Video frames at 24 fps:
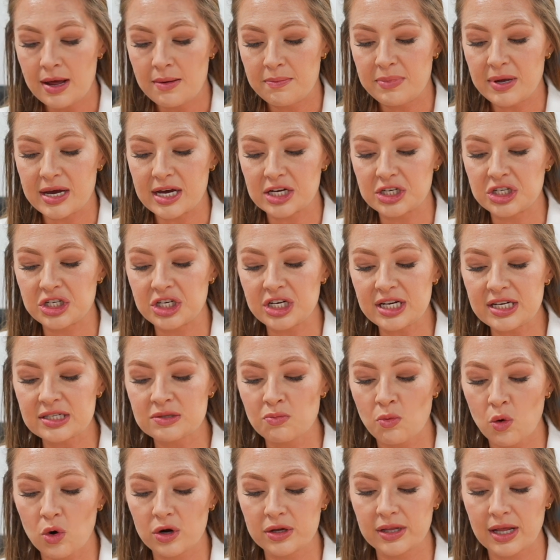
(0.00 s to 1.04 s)
because she's
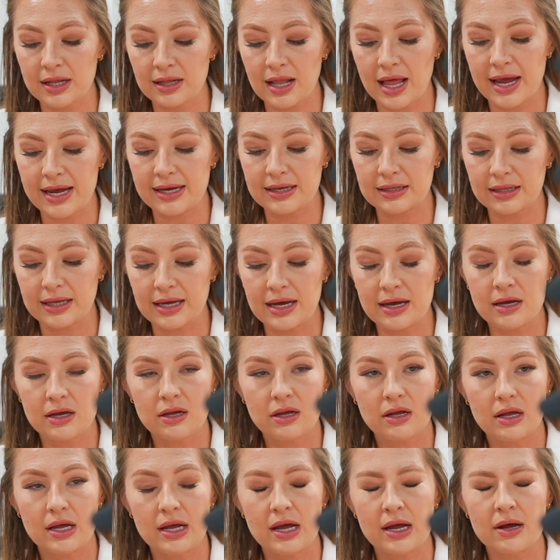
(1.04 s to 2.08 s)
more than likely
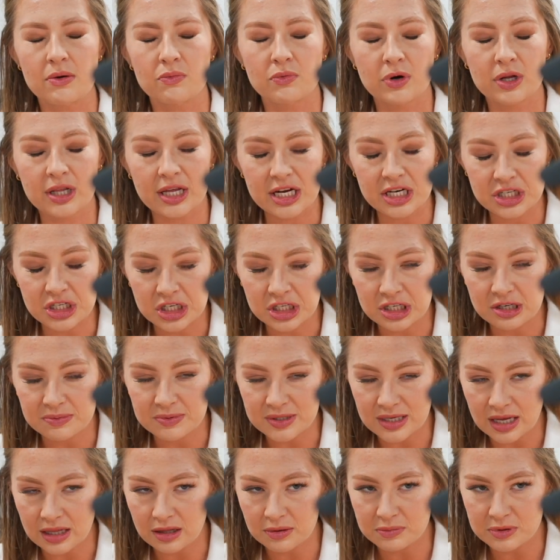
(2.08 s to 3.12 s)
relationships
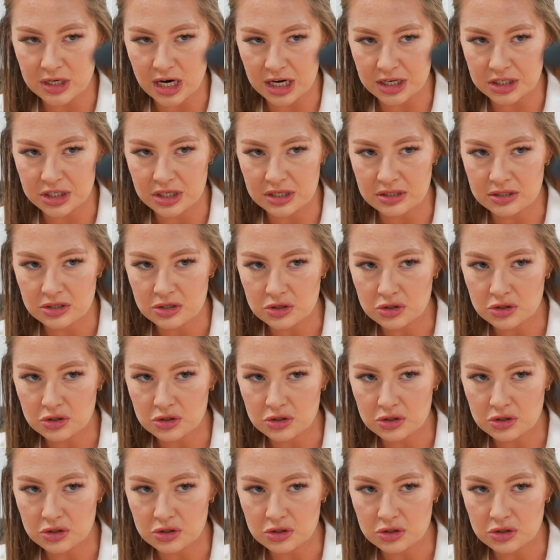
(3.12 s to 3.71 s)
kill objections.